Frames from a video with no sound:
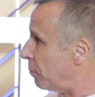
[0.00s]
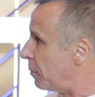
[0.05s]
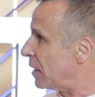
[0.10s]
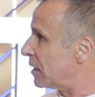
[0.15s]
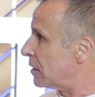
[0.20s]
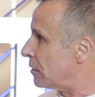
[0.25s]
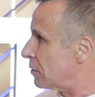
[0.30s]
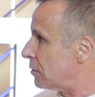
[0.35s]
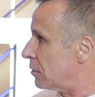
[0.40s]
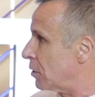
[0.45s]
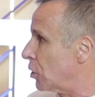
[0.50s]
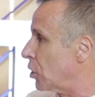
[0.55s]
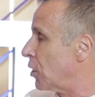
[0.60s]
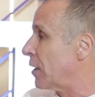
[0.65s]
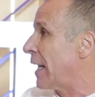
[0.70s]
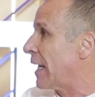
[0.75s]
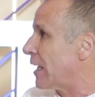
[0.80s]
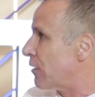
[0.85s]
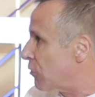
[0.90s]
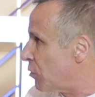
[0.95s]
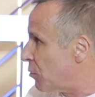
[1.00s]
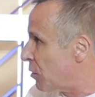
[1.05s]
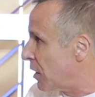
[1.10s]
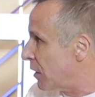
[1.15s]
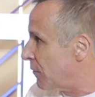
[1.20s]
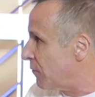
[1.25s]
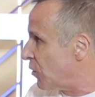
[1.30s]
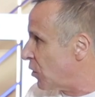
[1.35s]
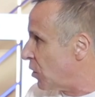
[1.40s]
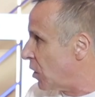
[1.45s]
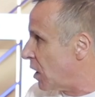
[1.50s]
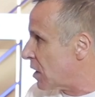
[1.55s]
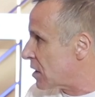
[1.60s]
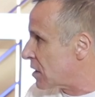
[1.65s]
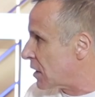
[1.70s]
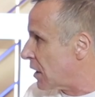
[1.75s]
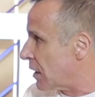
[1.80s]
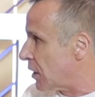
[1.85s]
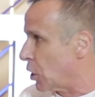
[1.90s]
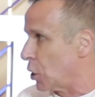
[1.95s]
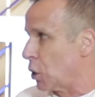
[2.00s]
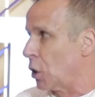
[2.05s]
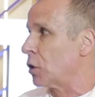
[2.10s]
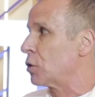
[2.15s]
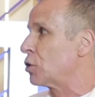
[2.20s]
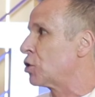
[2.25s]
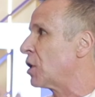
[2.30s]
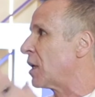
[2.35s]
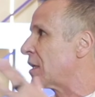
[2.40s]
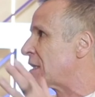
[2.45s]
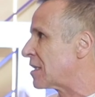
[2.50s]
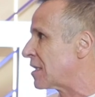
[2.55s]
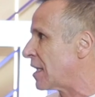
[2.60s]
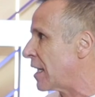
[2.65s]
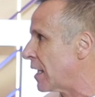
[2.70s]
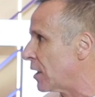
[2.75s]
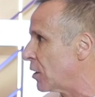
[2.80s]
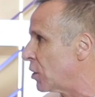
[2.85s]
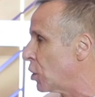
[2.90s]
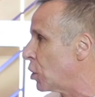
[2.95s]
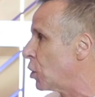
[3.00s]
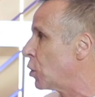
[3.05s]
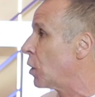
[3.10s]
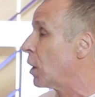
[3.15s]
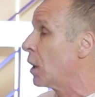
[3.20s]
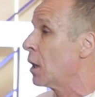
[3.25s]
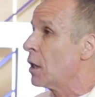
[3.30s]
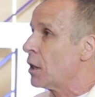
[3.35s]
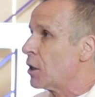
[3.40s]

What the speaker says: but you're not angry with them for asking, you're not just saying no,